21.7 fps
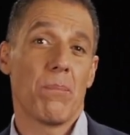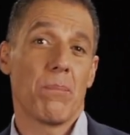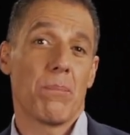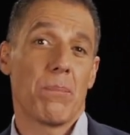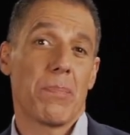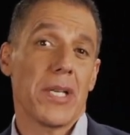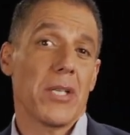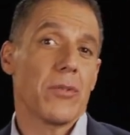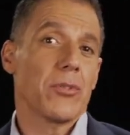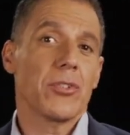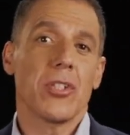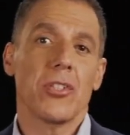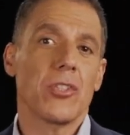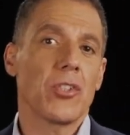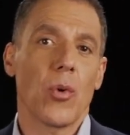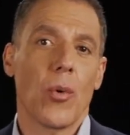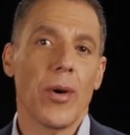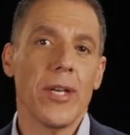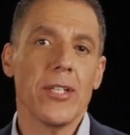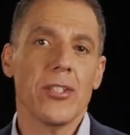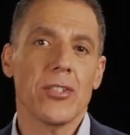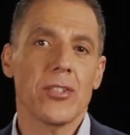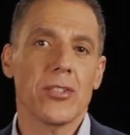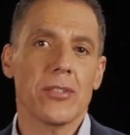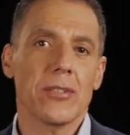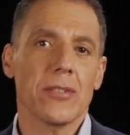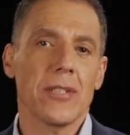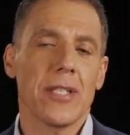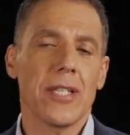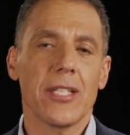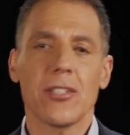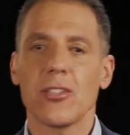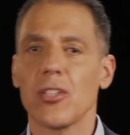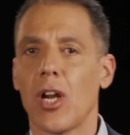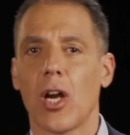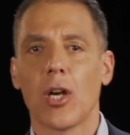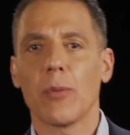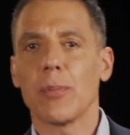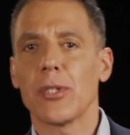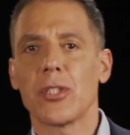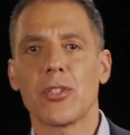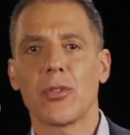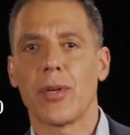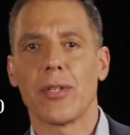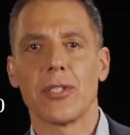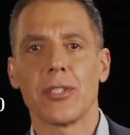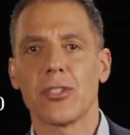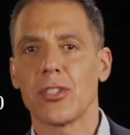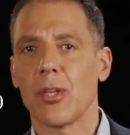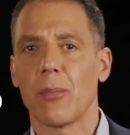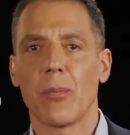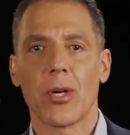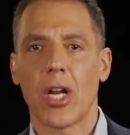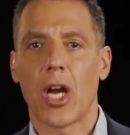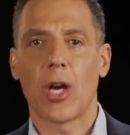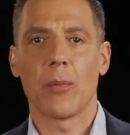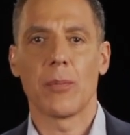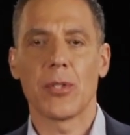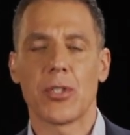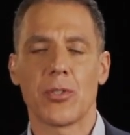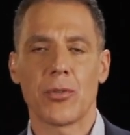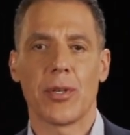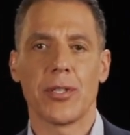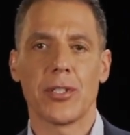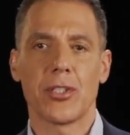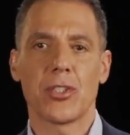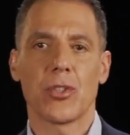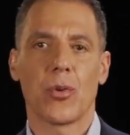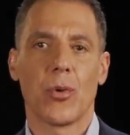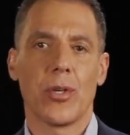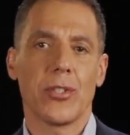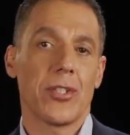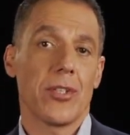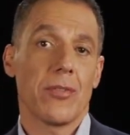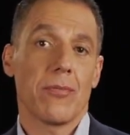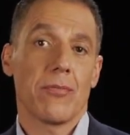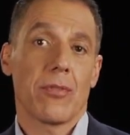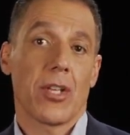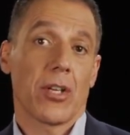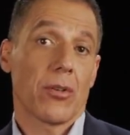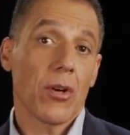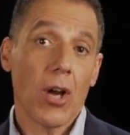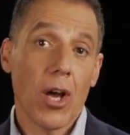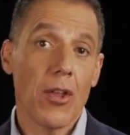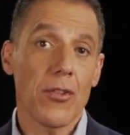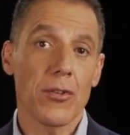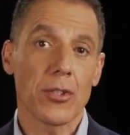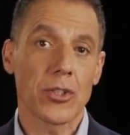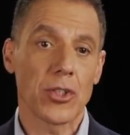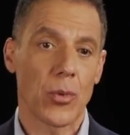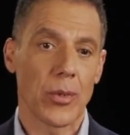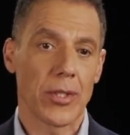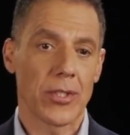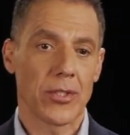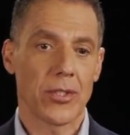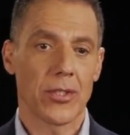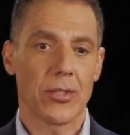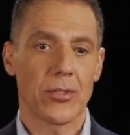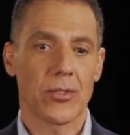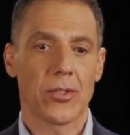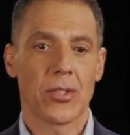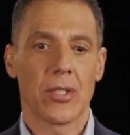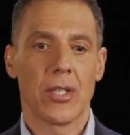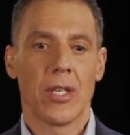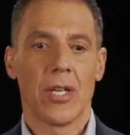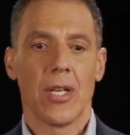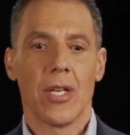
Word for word: But it was a choice, and it's an arbitrary, somewhat arbitrary choice, and there are other choices.